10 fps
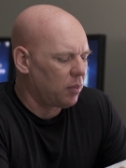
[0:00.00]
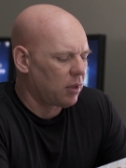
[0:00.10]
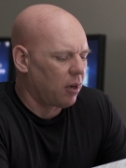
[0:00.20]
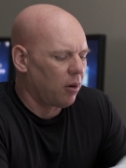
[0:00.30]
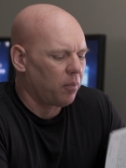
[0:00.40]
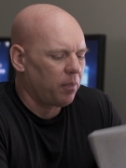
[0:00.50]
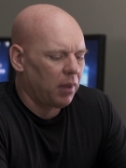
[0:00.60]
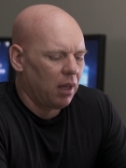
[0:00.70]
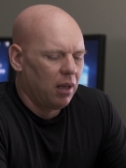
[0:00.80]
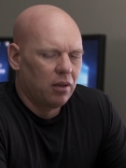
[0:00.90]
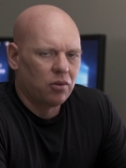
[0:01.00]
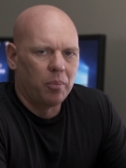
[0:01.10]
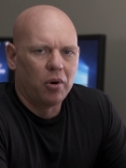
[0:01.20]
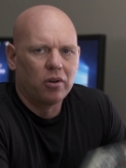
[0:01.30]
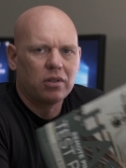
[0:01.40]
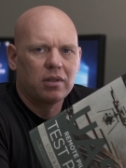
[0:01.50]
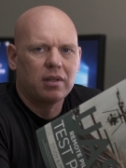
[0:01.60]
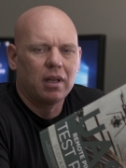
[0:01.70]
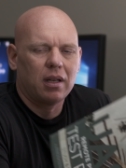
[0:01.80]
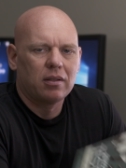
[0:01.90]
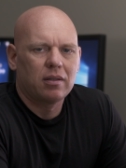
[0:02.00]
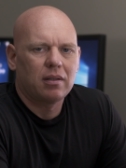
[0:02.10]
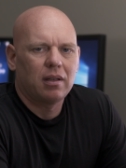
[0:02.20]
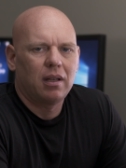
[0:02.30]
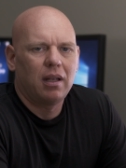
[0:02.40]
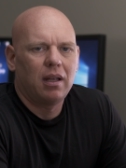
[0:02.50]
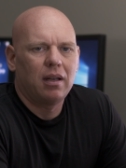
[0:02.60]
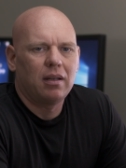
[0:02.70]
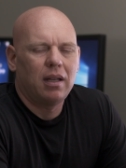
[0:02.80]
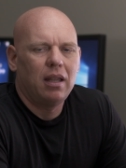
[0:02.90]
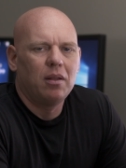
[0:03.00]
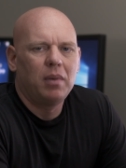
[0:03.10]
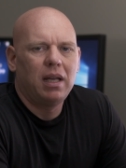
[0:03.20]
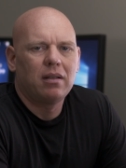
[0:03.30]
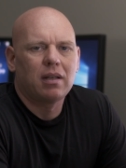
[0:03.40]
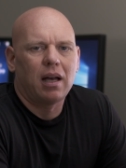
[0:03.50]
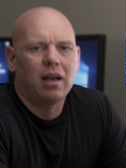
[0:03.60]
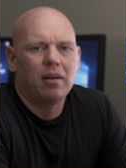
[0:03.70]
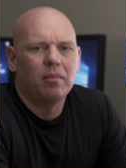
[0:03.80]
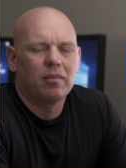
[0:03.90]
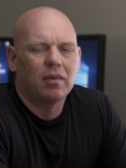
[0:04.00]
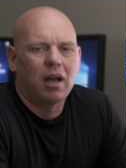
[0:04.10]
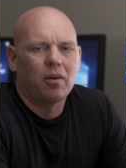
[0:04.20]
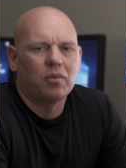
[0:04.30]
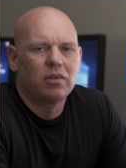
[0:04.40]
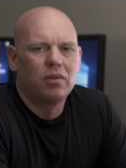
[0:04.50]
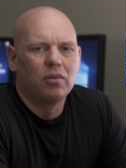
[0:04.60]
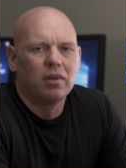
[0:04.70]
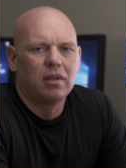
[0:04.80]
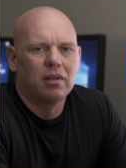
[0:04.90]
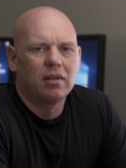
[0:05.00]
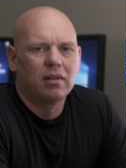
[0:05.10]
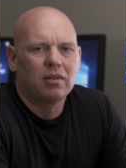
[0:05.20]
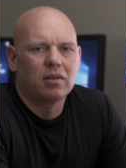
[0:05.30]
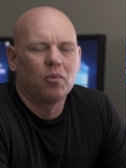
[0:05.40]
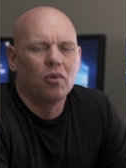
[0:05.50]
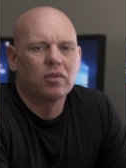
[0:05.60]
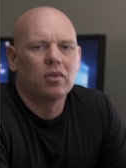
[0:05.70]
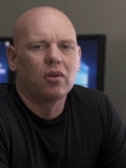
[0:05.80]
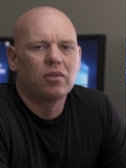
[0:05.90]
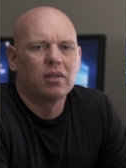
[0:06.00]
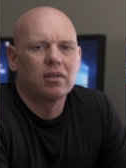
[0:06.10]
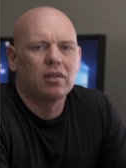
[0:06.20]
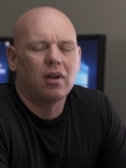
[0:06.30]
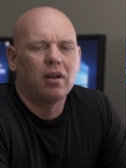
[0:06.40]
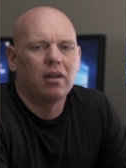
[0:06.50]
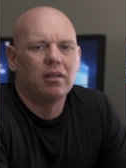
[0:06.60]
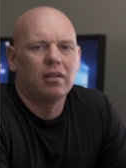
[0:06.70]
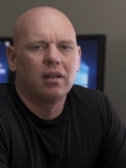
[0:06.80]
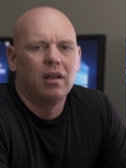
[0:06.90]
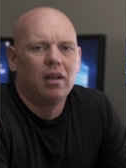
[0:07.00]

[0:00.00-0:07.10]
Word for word: So so I purchased this, and in the meantime, I was doing some more searches on